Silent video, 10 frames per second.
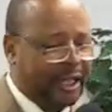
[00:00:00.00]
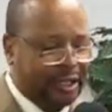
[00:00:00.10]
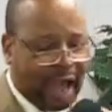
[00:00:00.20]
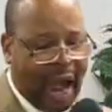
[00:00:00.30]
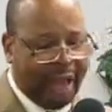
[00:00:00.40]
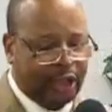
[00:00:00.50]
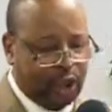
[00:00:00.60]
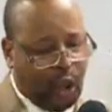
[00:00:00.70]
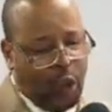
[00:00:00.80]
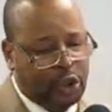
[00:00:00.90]
as God has
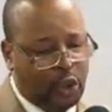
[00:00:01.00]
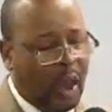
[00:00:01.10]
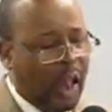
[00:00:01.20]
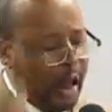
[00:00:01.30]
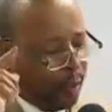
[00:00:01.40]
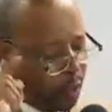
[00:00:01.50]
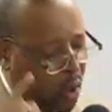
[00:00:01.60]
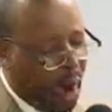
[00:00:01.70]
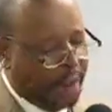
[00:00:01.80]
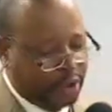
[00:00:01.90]
told you and
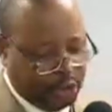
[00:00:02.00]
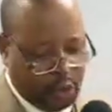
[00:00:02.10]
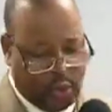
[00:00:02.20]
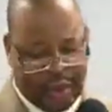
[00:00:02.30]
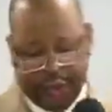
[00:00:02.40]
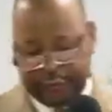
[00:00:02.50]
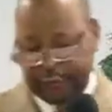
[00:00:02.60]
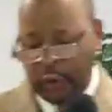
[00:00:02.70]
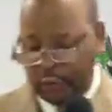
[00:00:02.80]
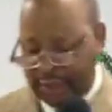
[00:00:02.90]
promised you in the
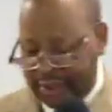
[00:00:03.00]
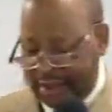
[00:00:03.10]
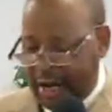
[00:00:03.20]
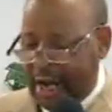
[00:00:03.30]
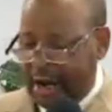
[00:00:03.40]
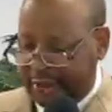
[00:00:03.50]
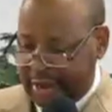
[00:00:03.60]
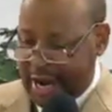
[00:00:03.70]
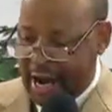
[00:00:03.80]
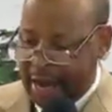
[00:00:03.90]
fullness of
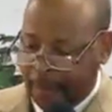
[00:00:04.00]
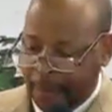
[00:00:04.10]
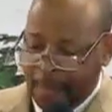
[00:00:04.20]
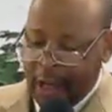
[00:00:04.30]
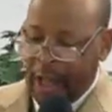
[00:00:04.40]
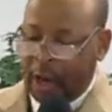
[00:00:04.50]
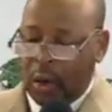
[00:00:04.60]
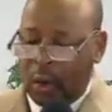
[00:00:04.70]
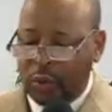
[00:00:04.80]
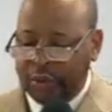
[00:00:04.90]
time. And it
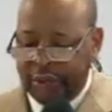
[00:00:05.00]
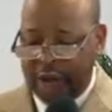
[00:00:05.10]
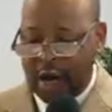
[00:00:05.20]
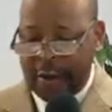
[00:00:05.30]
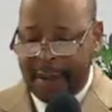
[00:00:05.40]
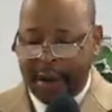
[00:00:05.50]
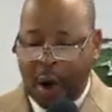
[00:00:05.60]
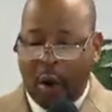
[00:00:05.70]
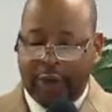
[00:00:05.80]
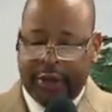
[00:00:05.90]
goes on to talk about
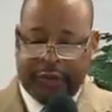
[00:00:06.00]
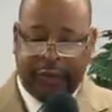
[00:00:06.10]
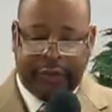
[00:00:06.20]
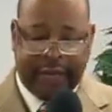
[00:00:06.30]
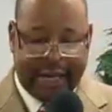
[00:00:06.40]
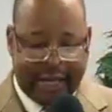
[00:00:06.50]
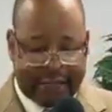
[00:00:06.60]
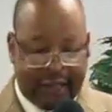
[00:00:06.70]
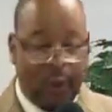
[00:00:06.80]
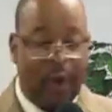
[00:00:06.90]
all the different
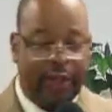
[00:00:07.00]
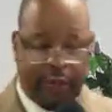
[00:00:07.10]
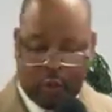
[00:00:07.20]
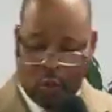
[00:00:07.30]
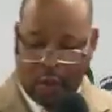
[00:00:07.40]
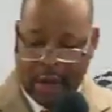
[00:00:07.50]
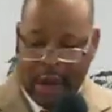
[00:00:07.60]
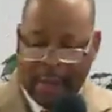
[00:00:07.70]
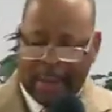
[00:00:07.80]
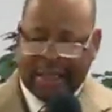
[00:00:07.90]
things that he went through,
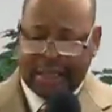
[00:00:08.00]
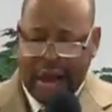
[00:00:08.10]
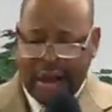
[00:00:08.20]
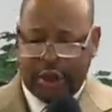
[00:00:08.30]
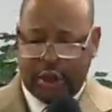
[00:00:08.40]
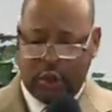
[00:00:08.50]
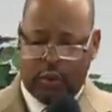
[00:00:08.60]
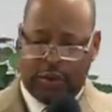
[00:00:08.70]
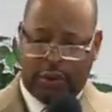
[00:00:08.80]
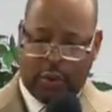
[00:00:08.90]
but God
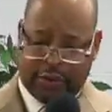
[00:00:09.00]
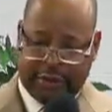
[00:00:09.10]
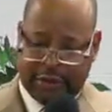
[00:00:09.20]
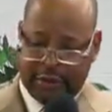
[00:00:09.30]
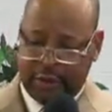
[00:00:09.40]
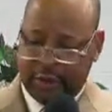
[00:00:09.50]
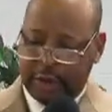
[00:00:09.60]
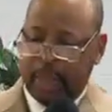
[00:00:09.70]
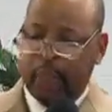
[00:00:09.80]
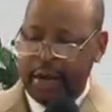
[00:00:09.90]
used Joseph
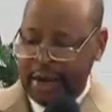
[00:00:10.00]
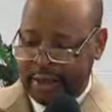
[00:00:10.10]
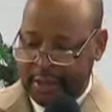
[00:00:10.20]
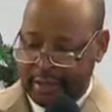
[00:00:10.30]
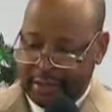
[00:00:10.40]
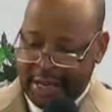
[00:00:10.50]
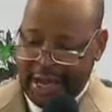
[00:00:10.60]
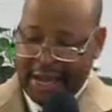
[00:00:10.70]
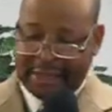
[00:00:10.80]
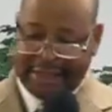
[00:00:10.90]
to bring them
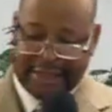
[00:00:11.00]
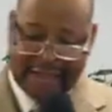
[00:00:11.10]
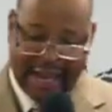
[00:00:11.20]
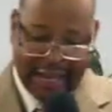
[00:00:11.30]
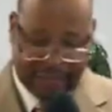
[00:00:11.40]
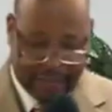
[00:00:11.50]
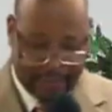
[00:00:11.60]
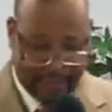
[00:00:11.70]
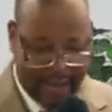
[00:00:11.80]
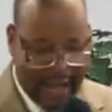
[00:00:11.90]
and to save them.
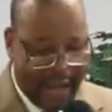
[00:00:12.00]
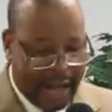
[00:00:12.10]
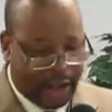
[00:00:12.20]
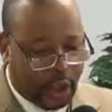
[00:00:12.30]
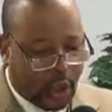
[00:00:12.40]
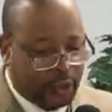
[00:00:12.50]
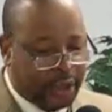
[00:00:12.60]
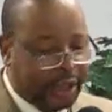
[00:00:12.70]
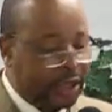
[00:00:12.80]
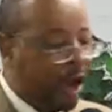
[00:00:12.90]
And it goes
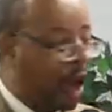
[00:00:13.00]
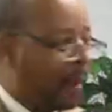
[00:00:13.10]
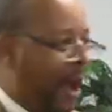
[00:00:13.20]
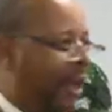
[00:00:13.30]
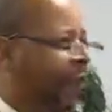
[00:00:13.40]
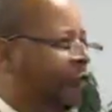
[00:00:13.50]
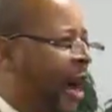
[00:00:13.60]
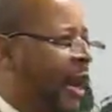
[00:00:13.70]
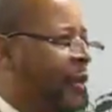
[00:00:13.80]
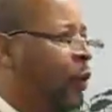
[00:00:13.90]
on to talk about he
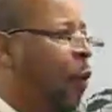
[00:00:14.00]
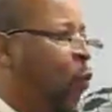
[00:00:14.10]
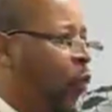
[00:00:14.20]
finally